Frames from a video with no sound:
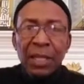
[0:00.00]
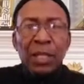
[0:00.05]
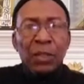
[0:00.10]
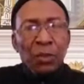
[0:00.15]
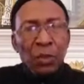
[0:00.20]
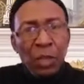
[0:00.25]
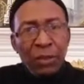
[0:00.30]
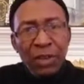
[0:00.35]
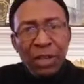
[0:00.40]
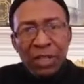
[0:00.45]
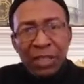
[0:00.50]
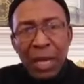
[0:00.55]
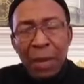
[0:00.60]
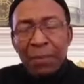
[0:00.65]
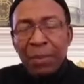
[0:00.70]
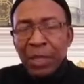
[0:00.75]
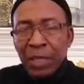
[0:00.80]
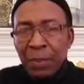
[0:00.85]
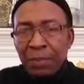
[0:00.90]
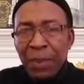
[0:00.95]
To give you an
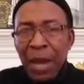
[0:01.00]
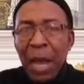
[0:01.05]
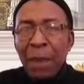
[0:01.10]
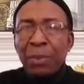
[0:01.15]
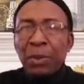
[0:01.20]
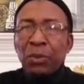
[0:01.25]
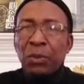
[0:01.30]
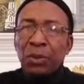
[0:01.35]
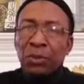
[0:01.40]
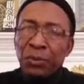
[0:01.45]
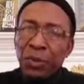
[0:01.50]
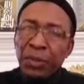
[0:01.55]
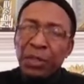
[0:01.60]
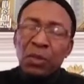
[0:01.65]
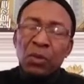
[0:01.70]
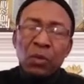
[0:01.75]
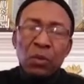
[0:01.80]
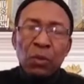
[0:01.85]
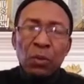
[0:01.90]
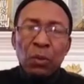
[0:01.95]
example, the Bible was
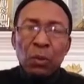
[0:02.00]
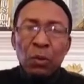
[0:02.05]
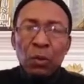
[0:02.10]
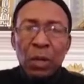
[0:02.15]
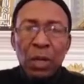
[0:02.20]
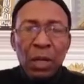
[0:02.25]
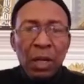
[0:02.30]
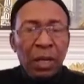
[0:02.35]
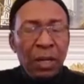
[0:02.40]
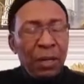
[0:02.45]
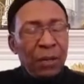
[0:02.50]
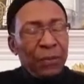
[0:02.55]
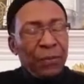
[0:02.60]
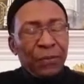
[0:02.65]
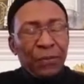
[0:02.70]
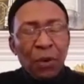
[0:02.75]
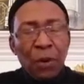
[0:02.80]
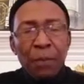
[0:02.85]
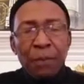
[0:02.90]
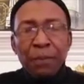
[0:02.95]
written
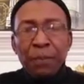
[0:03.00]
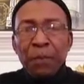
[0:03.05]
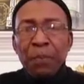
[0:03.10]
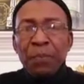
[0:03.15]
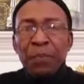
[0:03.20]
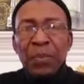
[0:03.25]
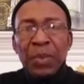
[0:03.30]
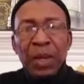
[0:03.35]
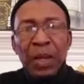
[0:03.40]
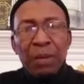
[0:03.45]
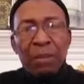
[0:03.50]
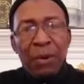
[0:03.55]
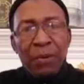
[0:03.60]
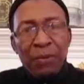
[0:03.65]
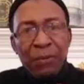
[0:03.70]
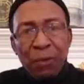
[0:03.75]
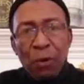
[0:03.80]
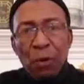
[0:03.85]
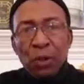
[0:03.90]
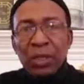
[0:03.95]
from about
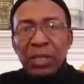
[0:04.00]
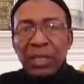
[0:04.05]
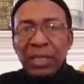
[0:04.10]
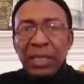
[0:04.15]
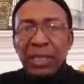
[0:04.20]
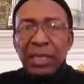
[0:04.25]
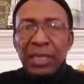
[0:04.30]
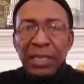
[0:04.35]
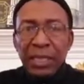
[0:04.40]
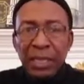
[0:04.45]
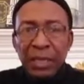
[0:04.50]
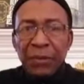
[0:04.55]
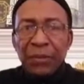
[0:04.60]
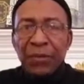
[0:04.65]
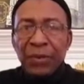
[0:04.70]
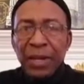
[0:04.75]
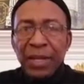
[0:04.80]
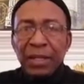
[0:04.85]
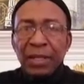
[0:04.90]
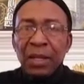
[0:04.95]
40
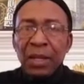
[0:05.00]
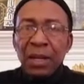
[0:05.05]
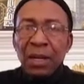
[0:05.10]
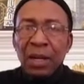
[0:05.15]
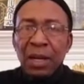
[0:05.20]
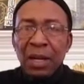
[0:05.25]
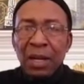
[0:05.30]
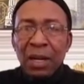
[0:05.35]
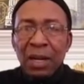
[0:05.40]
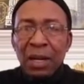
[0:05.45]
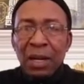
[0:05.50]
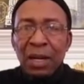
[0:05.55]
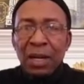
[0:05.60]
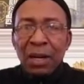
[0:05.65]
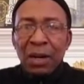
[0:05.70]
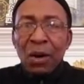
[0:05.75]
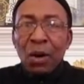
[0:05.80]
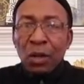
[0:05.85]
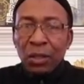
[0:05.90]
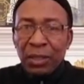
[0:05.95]
different
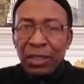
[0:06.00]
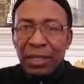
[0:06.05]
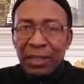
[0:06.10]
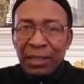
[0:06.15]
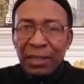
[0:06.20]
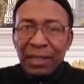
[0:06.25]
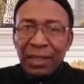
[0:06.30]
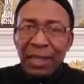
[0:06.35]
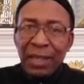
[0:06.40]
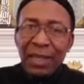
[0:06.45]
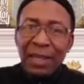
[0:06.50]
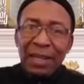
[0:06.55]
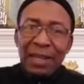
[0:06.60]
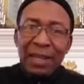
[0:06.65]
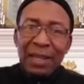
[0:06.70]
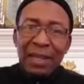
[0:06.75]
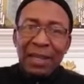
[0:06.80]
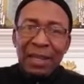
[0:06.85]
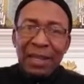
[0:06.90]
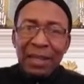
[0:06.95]
authors.
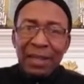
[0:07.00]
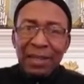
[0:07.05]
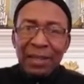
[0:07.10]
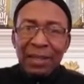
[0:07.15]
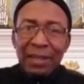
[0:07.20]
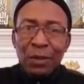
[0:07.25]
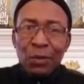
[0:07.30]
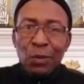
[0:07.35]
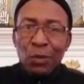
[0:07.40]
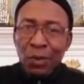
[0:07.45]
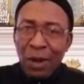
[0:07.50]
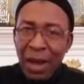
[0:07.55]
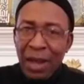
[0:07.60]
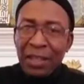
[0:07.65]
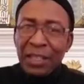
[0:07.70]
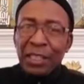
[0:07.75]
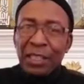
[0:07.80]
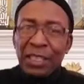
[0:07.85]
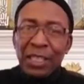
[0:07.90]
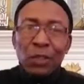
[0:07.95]
And the Quran
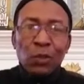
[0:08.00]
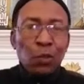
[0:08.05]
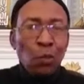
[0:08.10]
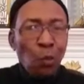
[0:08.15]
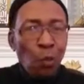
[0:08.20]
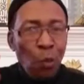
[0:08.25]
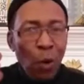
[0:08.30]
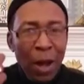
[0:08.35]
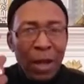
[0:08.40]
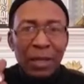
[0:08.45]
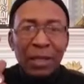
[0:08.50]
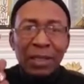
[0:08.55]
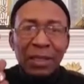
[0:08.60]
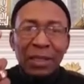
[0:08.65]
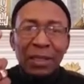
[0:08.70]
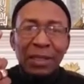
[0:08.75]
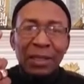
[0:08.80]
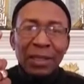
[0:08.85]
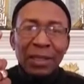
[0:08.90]
is just one